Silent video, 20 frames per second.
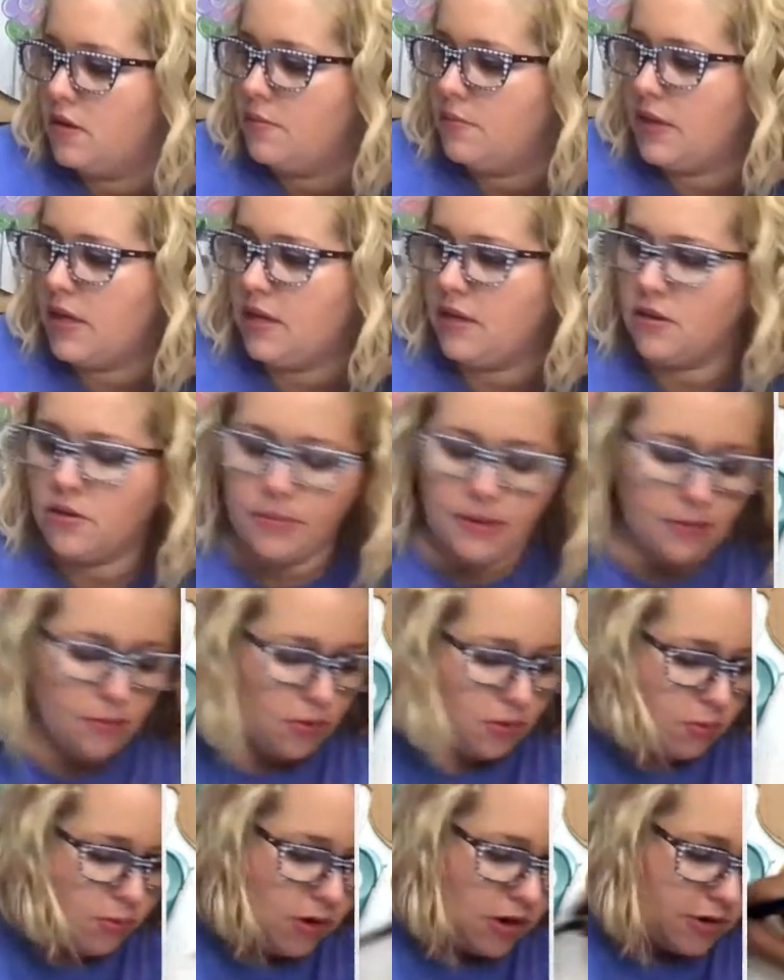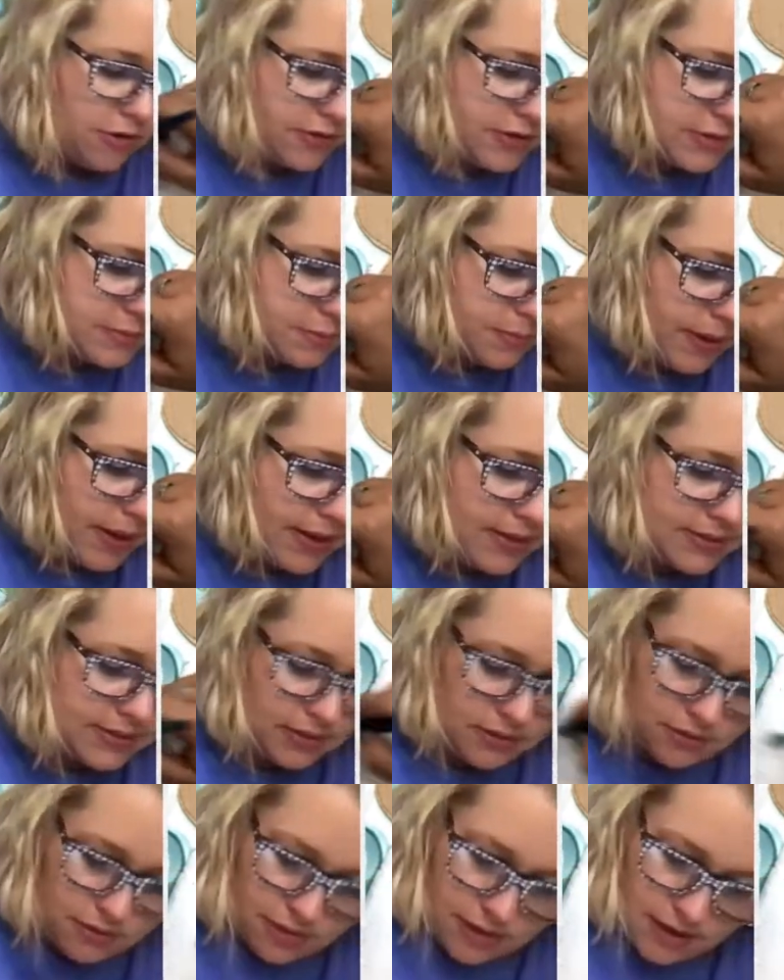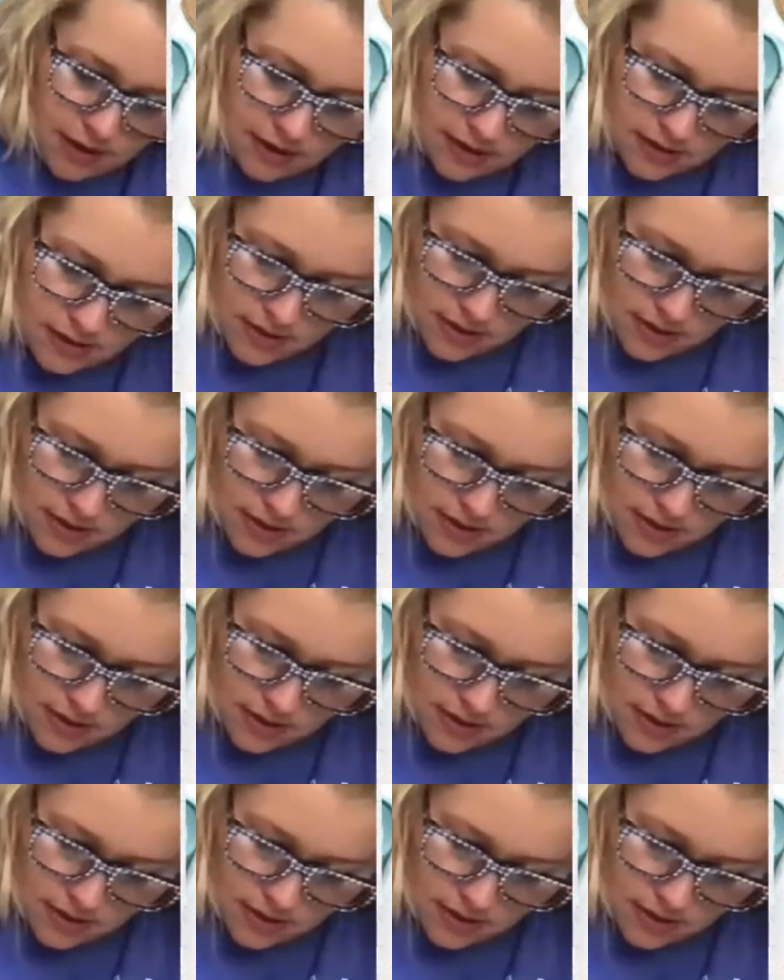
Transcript: get a little bit more water. This paint's a little thick.